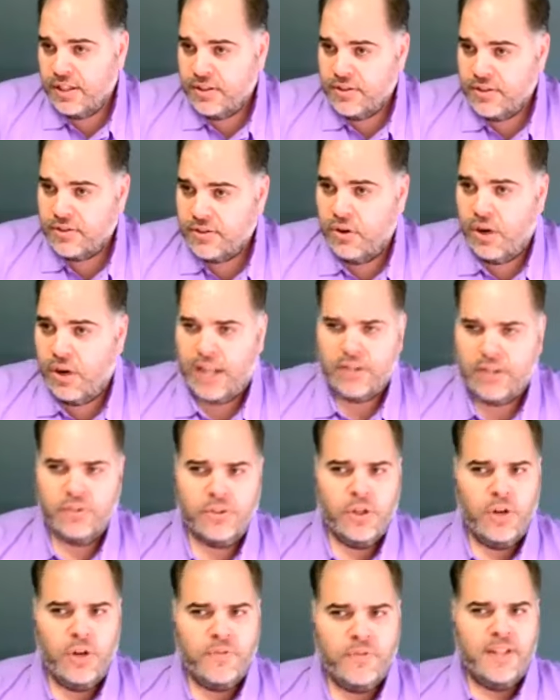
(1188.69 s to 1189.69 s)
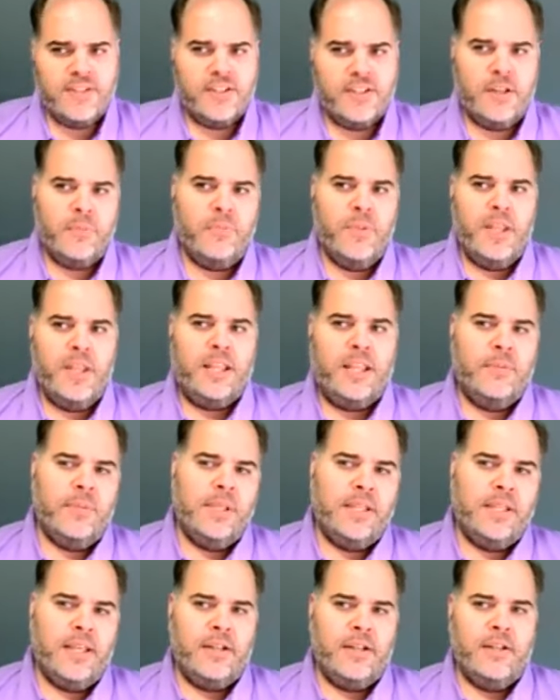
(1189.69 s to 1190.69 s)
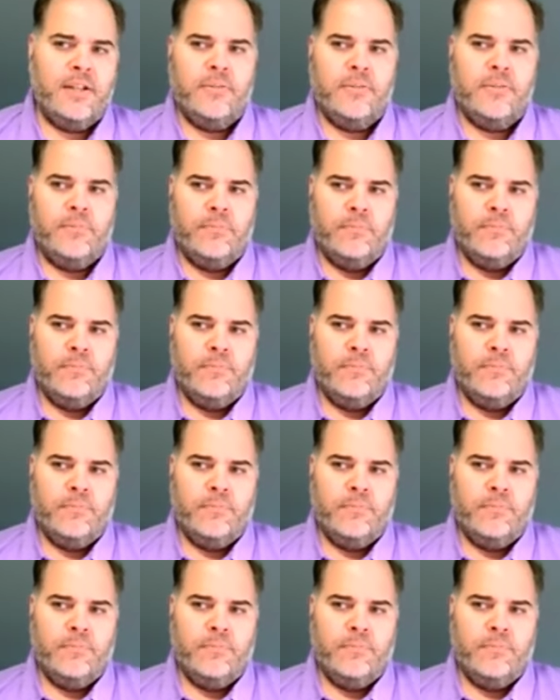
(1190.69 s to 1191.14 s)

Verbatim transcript: So I don't know if that's something that can be kind of